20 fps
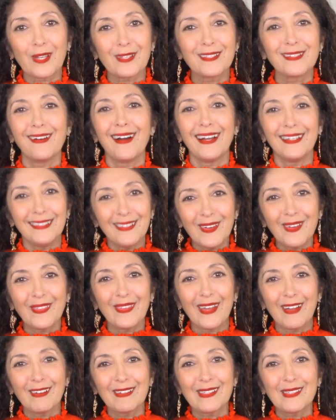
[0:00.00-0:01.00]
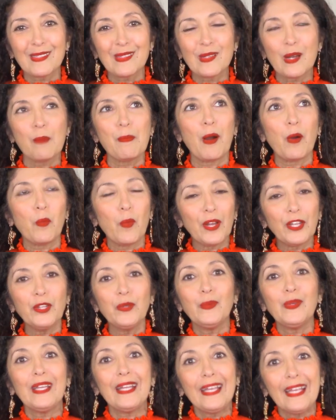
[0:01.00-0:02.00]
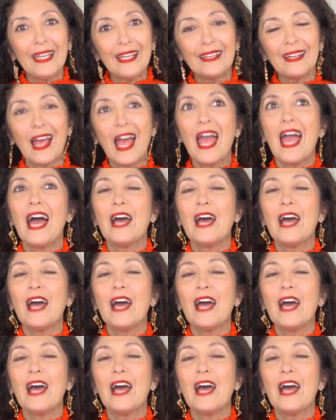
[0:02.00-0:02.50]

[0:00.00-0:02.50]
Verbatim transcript: So I know a thing or two about what you need